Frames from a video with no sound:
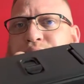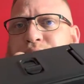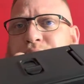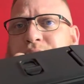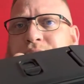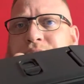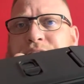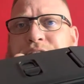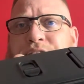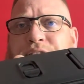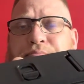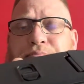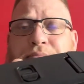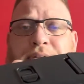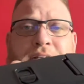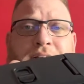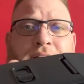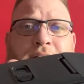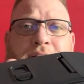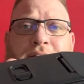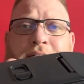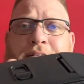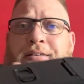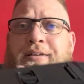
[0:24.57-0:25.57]
brush,
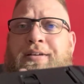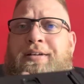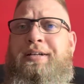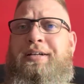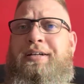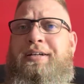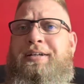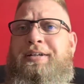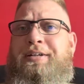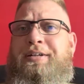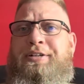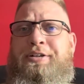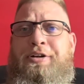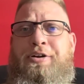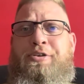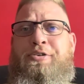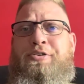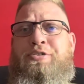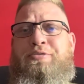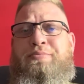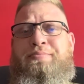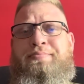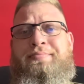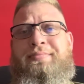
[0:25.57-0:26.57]
mirror,
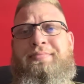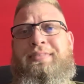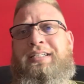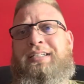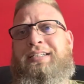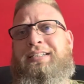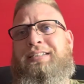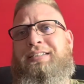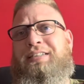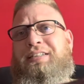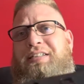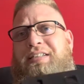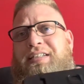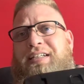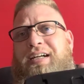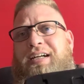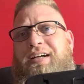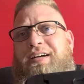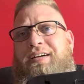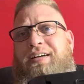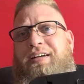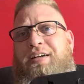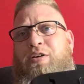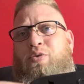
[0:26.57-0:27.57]
comb,
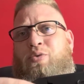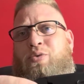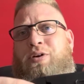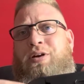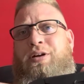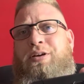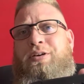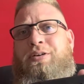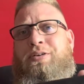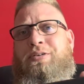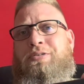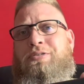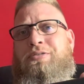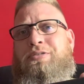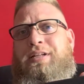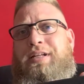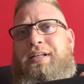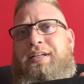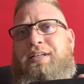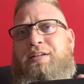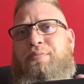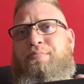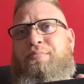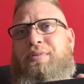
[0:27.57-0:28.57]
carry your oils
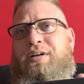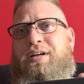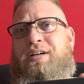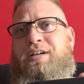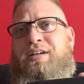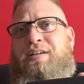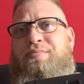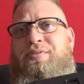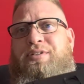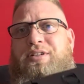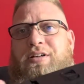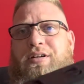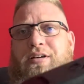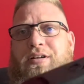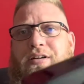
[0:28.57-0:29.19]
and your balms